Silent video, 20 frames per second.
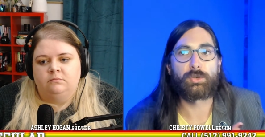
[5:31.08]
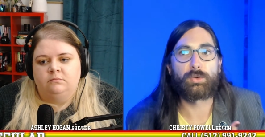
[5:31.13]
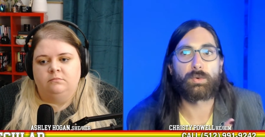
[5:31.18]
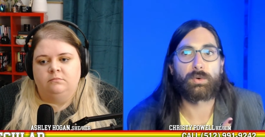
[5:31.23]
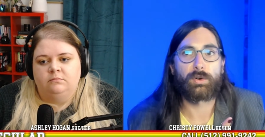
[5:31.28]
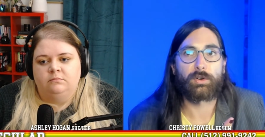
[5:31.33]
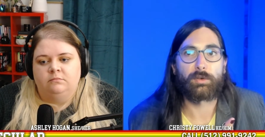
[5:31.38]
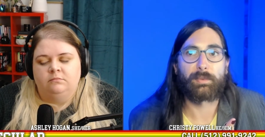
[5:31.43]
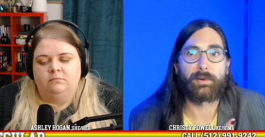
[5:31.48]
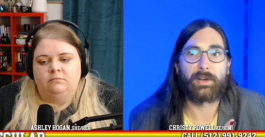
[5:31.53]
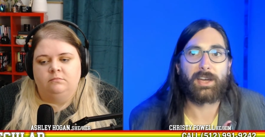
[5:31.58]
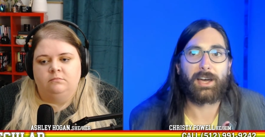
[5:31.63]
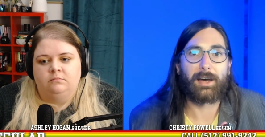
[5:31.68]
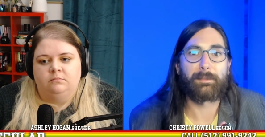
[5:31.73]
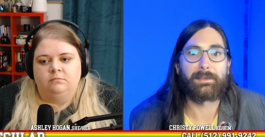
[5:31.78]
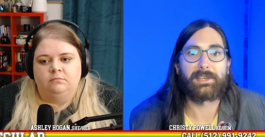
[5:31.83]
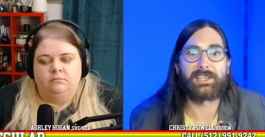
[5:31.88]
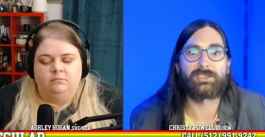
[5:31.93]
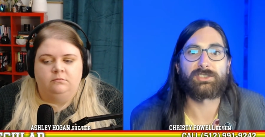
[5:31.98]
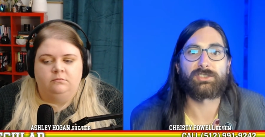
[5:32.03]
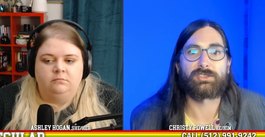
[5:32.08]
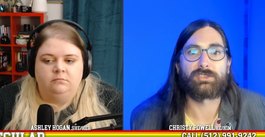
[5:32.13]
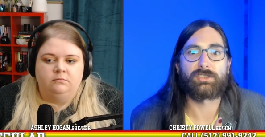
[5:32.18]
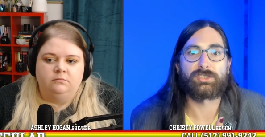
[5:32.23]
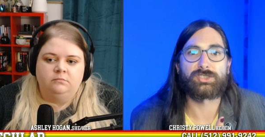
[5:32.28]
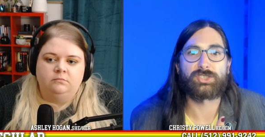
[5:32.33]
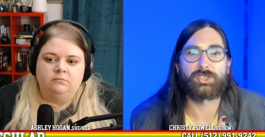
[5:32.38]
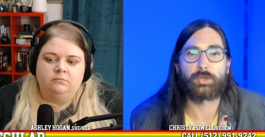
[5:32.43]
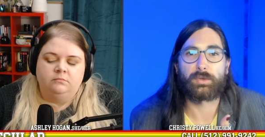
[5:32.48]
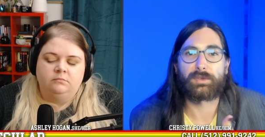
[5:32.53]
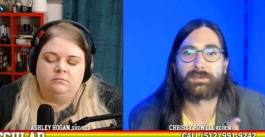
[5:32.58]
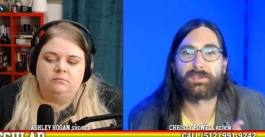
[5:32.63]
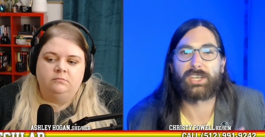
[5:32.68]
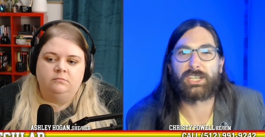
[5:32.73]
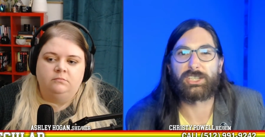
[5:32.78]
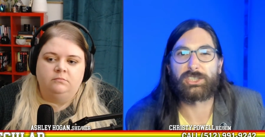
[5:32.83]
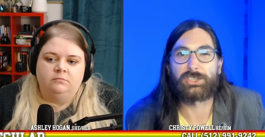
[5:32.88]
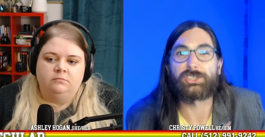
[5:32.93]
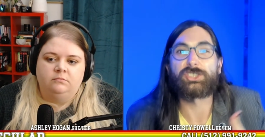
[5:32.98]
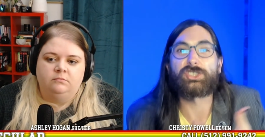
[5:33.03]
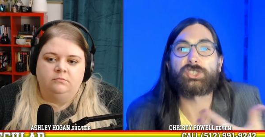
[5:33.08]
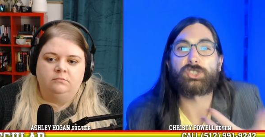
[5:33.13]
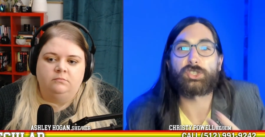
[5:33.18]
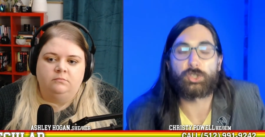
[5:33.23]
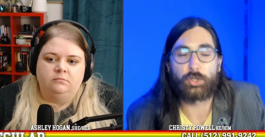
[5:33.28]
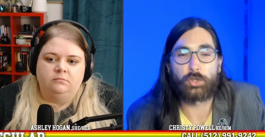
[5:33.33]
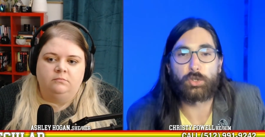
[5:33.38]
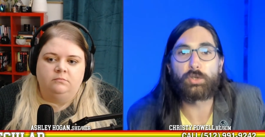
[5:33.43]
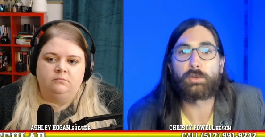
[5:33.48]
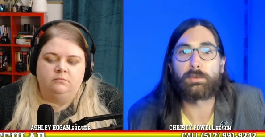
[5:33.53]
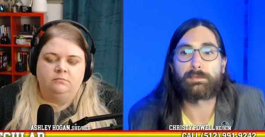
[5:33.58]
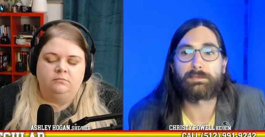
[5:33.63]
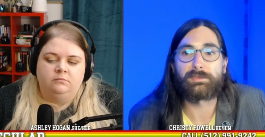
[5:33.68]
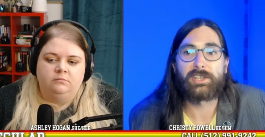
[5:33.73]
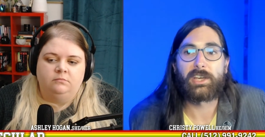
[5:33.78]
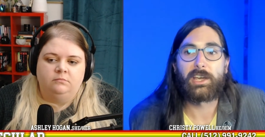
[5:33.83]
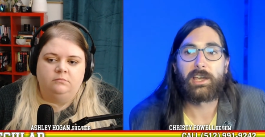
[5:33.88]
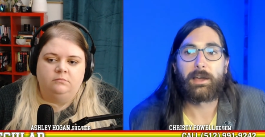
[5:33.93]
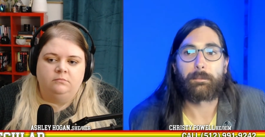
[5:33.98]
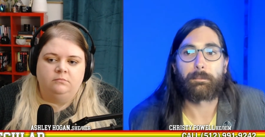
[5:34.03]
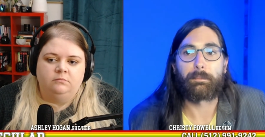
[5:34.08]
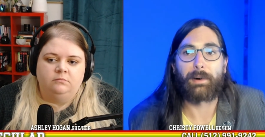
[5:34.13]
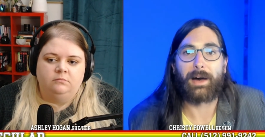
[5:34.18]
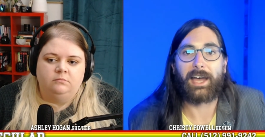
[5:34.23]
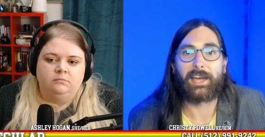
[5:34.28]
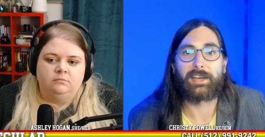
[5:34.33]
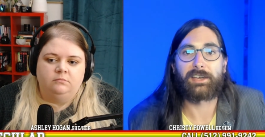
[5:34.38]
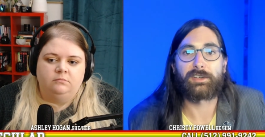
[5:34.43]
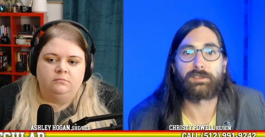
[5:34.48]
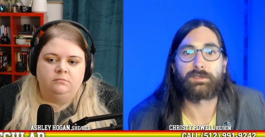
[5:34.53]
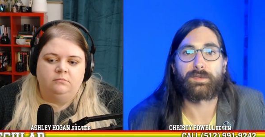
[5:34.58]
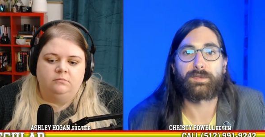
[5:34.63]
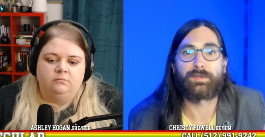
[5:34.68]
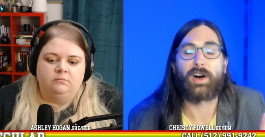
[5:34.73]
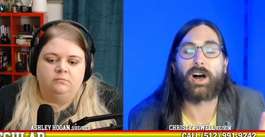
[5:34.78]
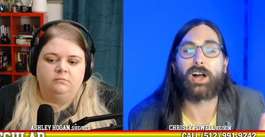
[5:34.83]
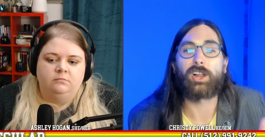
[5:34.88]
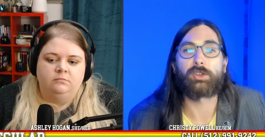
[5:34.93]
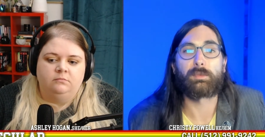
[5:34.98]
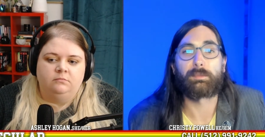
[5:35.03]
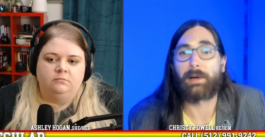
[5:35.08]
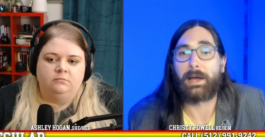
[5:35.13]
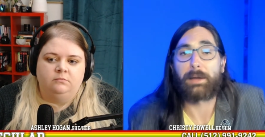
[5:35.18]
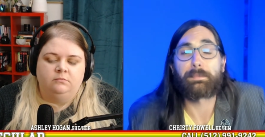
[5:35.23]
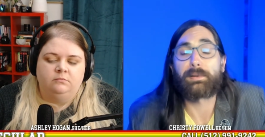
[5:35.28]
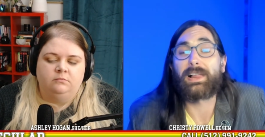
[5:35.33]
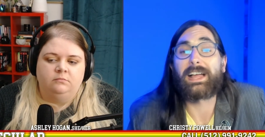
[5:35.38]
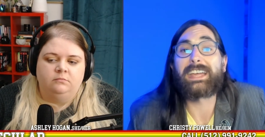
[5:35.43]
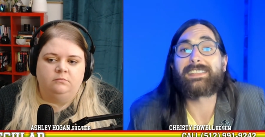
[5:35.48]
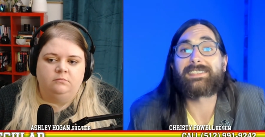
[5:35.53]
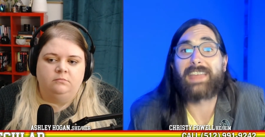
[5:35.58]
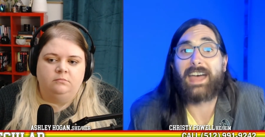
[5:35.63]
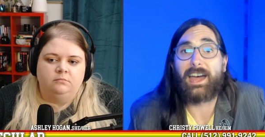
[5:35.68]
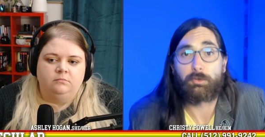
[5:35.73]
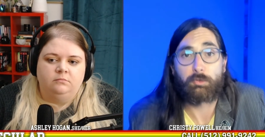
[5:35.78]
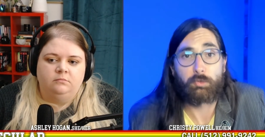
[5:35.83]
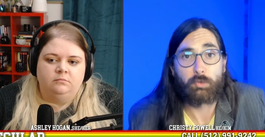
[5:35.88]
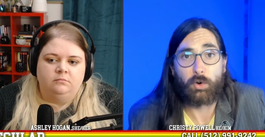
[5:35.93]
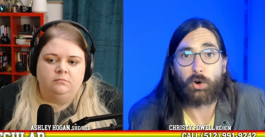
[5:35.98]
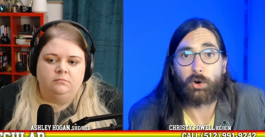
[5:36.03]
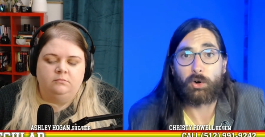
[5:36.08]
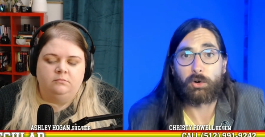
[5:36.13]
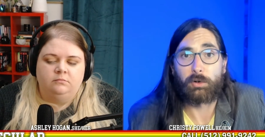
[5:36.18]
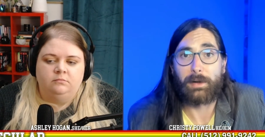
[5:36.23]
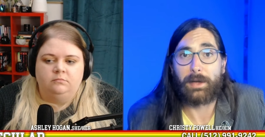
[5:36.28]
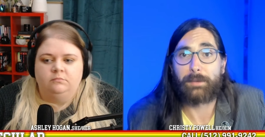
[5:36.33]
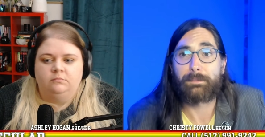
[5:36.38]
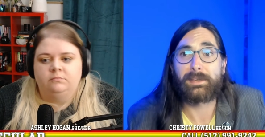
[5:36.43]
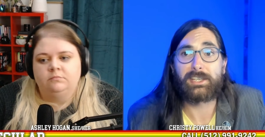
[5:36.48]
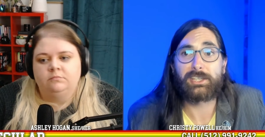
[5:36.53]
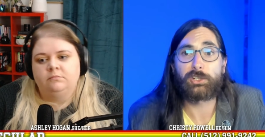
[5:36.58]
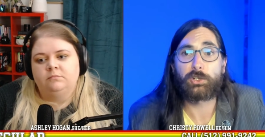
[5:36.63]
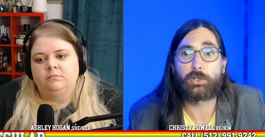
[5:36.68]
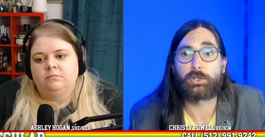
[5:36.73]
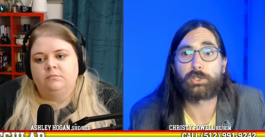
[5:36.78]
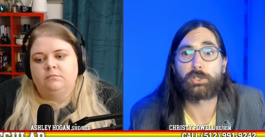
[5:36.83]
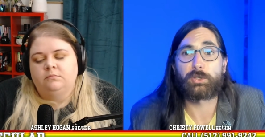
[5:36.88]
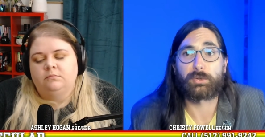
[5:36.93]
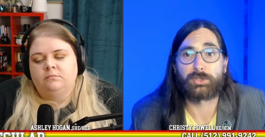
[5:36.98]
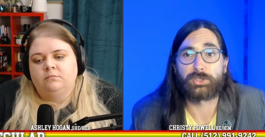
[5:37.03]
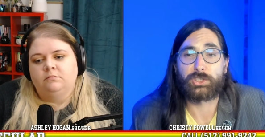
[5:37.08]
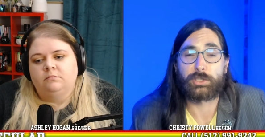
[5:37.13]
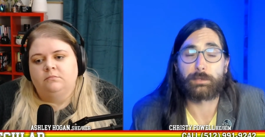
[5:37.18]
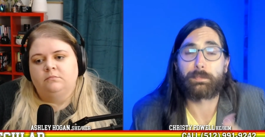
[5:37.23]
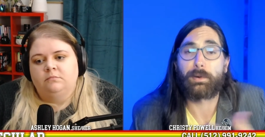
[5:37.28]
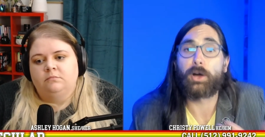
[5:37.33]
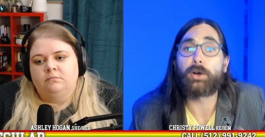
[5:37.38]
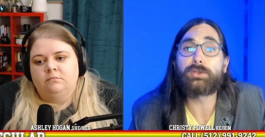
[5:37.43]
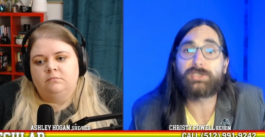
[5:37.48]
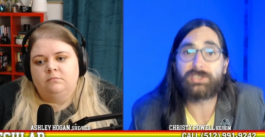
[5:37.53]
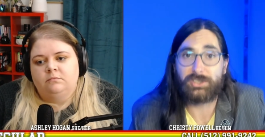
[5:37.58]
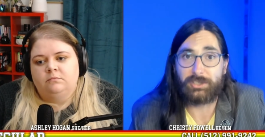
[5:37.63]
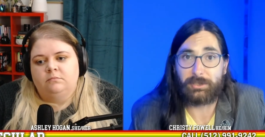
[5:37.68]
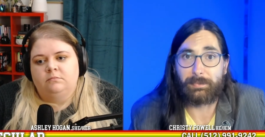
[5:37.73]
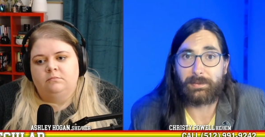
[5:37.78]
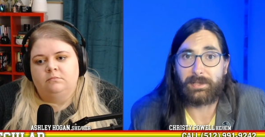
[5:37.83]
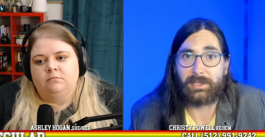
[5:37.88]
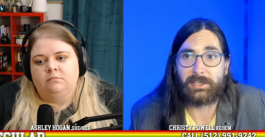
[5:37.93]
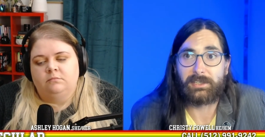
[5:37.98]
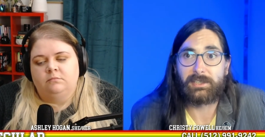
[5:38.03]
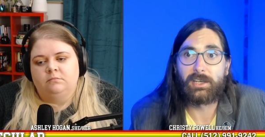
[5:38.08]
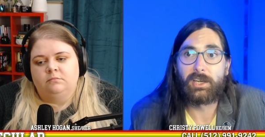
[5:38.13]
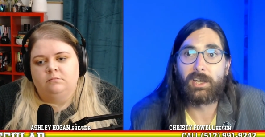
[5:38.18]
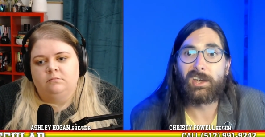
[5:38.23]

Speaker 1: were becoming sort of consumed by follow by playing that role, by being who you were supposed to be,